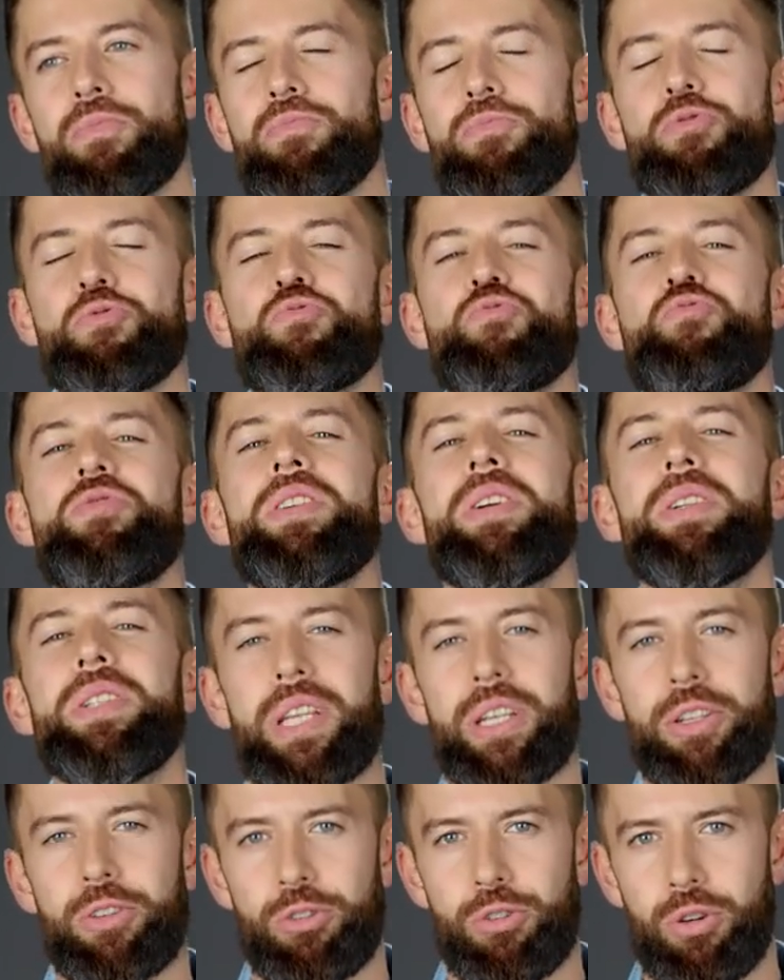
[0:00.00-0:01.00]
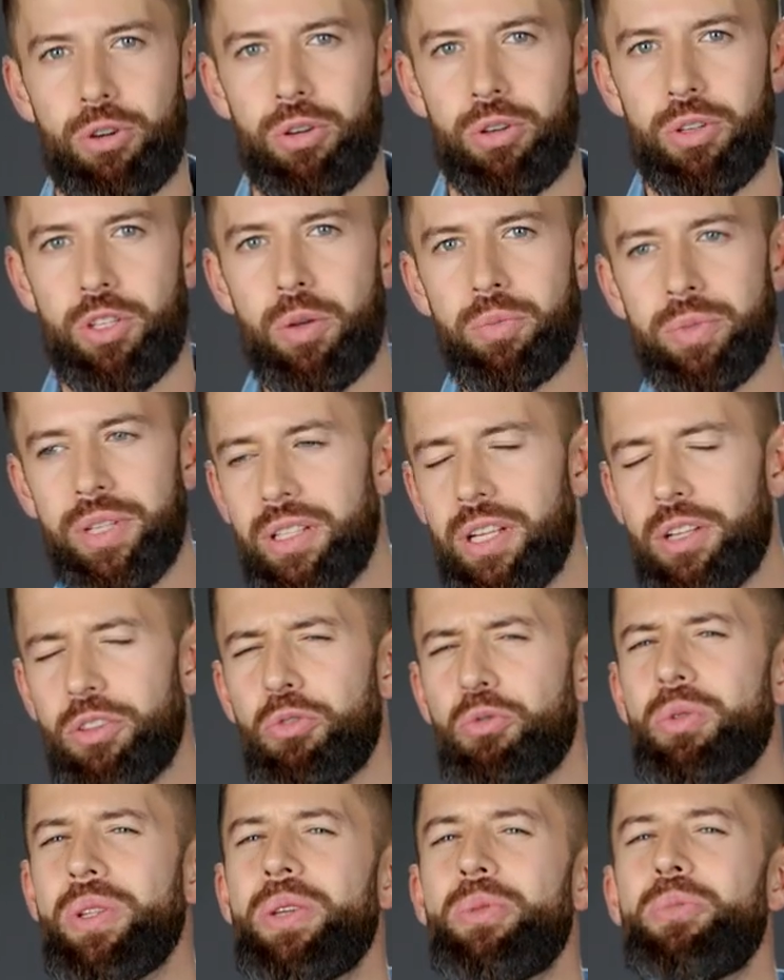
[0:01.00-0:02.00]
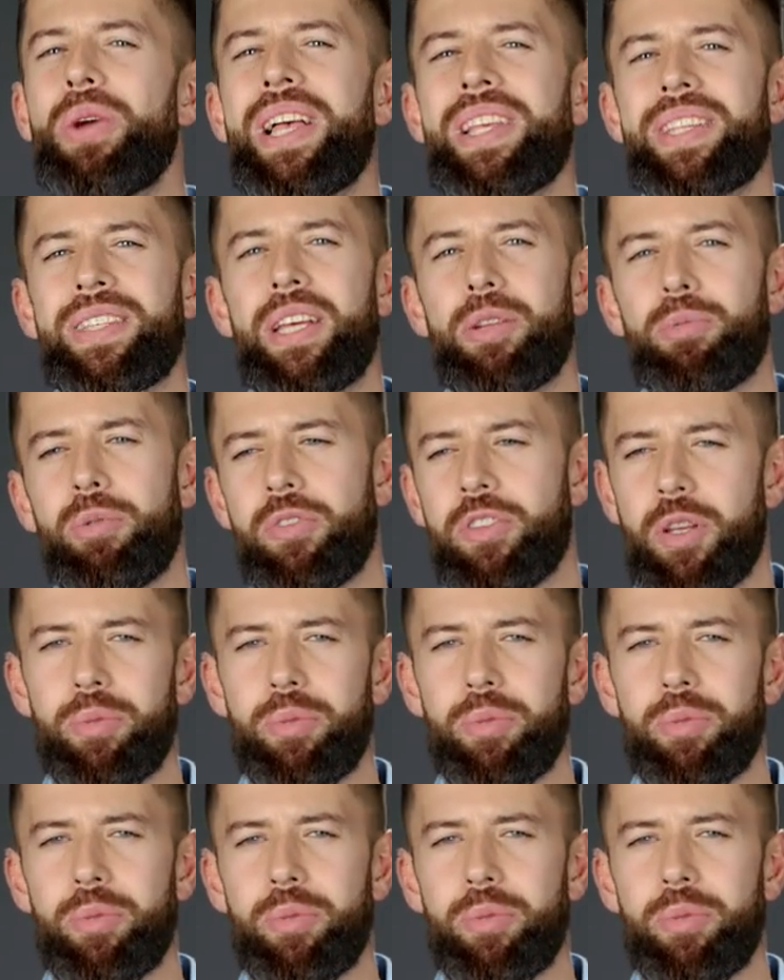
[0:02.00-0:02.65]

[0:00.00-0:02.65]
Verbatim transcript: you really enjoy, something that you really resonate with,